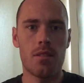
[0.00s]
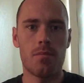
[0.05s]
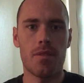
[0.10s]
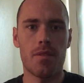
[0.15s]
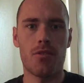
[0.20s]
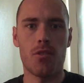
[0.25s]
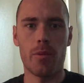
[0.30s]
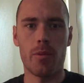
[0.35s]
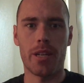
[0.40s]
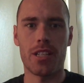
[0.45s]

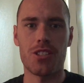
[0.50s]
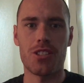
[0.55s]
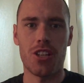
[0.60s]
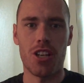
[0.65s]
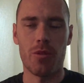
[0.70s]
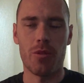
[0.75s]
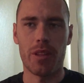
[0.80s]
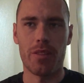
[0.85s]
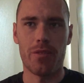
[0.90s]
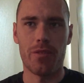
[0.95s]
Before we get
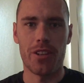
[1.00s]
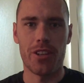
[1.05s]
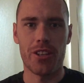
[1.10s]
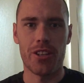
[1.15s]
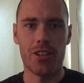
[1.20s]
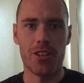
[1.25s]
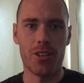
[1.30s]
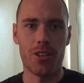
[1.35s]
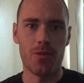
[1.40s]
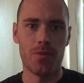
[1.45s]
started with the
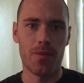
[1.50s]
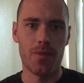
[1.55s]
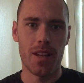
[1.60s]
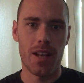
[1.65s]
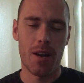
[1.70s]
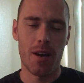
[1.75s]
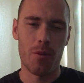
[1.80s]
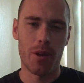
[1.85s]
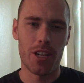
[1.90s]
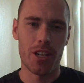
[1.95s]
video,
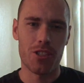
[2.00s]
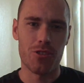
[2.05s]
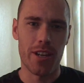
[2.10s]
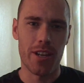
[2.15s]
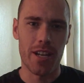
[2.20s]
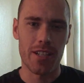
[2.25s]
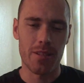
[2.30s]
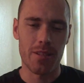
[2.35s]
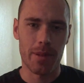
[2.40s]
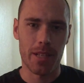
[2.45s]
I wanted to
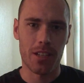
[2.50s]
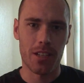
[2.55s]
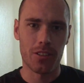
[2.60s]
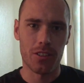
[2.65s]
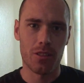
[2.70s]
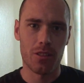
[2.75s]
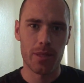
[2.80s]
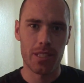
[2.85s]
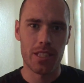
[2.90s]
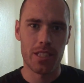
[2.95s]
try something a
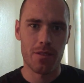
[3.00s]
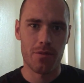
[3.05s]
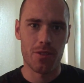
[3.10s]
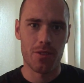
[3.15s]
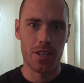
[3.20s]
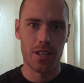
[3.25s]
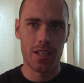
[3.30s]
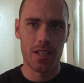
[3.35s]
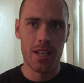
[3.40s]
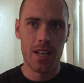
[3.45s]
little bit
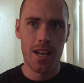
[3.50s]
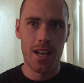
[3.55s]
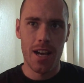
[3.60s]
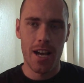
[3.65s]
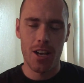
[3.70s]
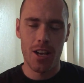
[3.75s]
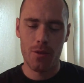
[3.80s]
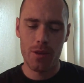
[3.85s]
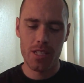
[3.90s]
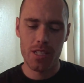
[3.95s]
different.
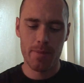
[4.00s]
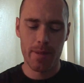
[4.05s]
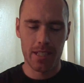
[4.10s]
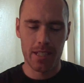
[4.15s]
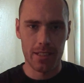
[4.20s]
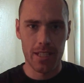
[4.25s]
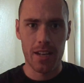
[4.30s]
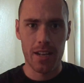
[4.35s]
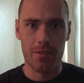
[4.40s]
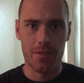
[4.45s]
I always
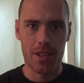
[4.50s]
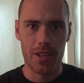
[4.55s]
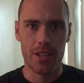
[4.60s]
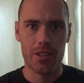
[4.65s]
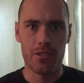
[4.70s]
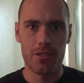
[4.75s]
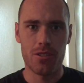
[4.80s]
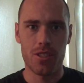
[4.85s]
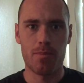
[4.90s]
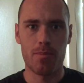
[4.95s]
make a lot of
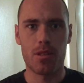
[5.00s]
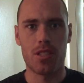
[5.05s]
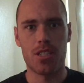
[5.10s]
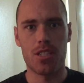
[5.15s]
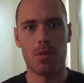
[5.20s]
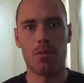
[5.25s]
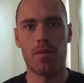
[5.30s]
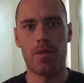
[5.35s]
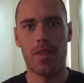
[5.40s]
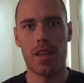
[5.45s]
videos, but
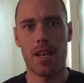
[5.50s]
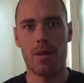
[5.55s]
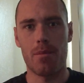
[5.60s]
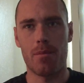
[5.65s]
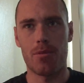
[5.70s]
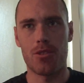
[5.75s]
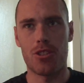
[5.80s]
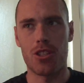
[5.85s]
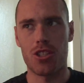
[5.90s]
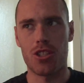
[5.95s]
some of
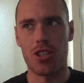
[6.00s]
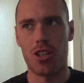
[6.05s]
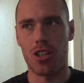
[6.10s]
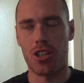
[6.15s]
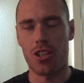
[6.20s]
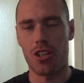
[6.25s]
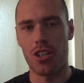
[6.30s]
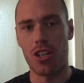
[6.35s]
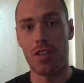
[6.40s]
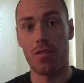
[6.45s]
them just
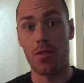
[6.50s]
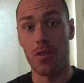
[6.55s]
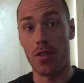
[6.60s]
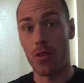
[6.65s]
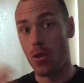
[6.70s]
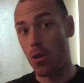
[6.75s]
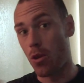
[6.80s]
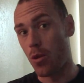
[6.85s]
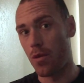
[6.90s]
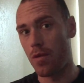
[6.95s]
aren't good enough for
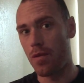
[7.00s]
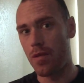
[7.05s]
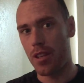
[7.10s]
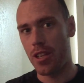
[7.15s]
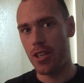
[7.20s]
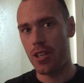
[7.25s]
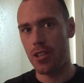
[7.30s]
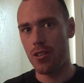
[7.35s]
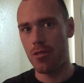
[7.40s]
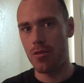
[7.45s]
their own
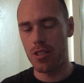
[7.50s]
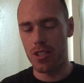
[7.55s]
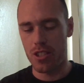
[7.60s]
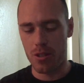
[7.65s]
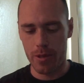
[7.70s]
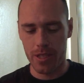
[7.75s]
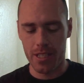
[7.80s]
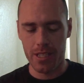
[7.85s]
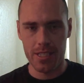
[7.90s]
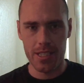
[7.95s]
video,
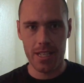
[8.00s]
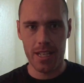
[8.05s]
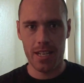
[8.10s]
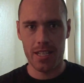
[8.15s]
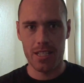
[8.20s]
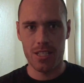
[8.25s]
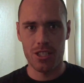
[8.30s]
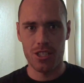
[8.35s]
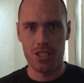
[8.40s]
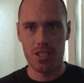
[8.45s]
so I
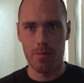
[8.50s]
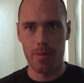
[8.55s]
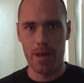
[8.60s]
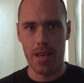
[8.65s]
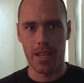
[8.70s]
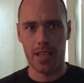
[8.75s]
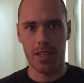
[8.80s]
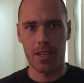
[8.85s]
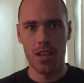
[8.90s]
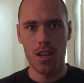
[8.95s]
decided just to
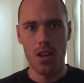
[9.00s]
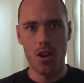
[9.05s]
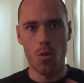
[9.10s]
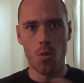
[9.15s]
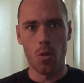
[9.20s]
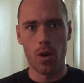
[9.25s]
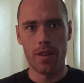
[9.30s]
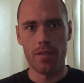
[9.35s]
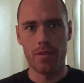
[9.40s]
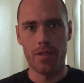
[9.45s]
make
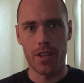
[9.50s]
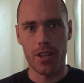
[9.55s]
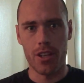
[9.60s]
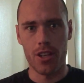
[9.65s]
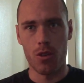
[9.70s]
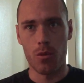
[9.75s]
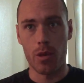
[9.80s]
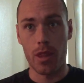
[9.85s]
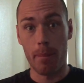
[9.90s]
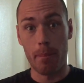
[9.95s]
one
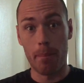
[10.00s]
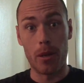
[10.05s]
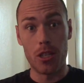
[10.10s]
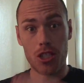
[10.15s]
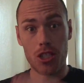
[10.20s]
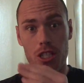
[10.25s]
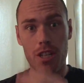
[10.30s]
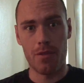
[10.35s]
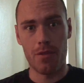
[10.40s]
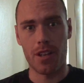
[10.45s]
video with a
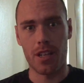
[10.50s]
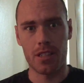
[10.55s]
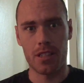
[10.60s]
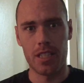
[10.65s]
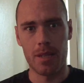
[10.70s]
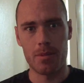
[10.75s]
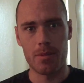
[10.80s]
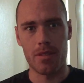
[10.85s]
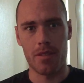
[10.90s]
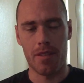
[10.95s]
bunch of different
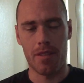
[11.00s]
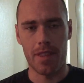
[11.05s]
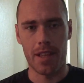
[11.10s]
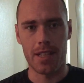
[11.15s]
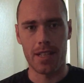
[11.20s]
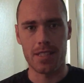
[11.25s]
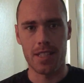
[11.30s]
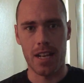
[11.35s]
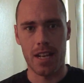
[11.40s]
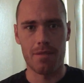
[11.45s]
clips of the
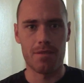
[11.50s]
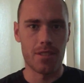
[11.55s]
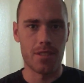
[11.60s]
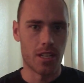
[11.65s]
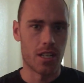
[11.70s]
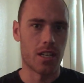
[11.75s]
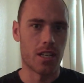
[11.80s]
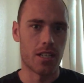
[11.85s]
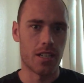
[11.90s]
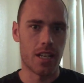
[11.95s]
things that I've
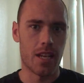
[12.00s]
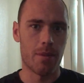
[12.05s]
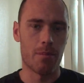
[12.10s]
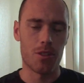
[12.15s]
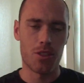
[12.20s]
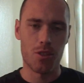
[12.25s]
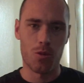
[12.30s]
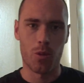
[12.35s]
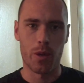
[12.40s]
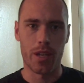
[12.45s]
done in
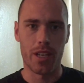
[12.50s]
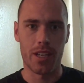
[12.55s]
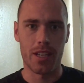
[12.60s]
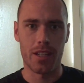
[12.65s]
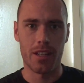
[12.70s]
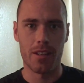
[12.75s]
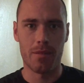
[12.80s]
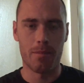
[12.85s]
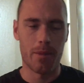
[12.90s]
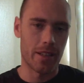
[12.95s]

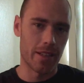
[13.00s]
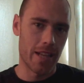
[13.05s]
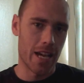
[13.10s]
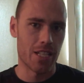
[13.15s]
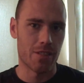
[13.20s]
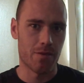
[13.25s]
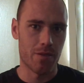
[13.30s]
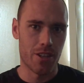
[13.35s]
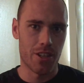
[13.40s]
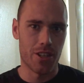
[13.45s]
between my
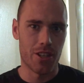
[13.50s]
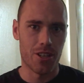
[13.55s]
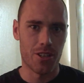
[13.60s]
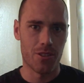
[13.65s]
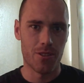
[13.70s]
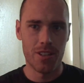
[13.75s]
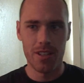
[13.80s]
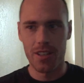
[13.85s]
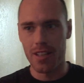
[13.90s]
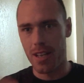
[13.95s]
last
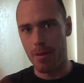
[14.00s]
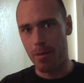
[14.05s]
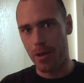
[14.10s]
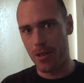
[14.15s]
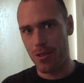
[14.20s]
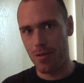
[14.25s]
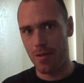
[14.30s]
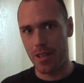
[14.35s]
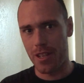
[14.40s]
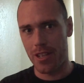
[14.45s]
video and
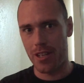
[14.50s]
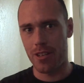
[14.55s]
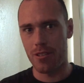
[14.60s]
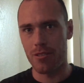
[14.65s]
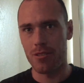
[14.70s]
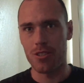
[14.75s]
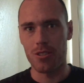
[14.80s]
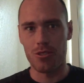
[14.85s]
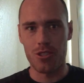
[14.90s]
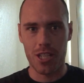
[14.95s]
my new
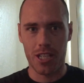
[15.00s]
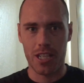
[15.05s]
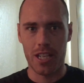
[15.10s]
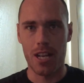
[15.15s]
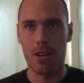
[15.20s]
video, so check it